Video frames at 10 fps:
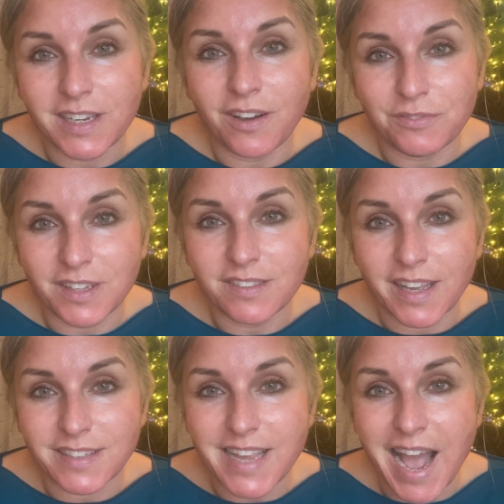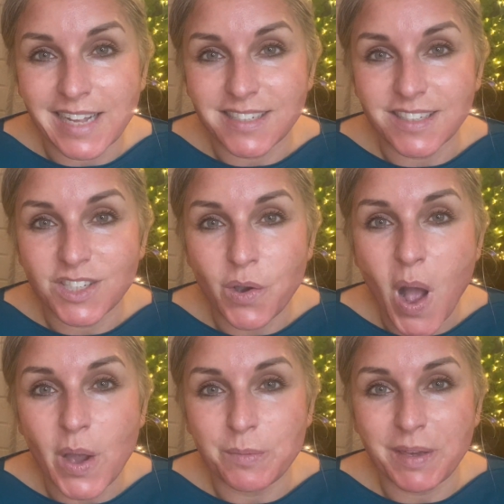lovely thing to add into your
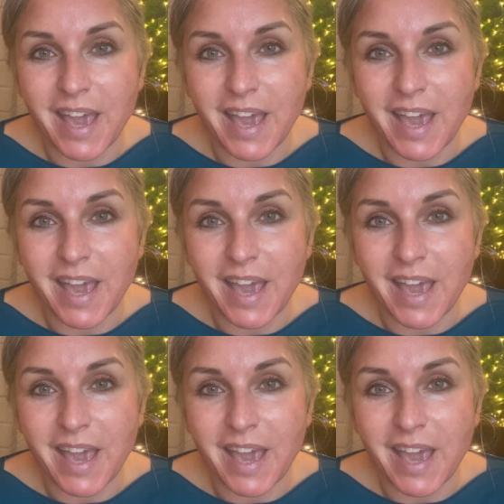home